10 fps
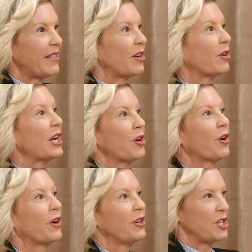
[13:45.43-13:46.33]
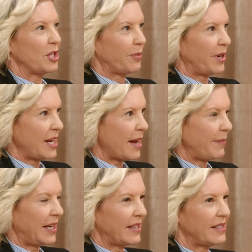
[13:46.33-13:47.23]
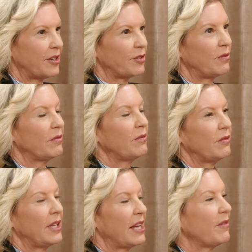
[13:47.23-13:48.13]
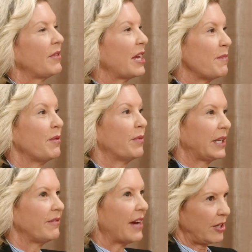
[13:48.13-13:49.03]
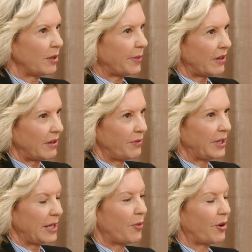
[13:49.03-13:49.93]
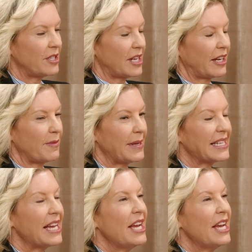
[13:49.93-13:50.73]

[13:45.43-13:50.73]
that are encouraging the prenup because they can be really valuable and really important documents.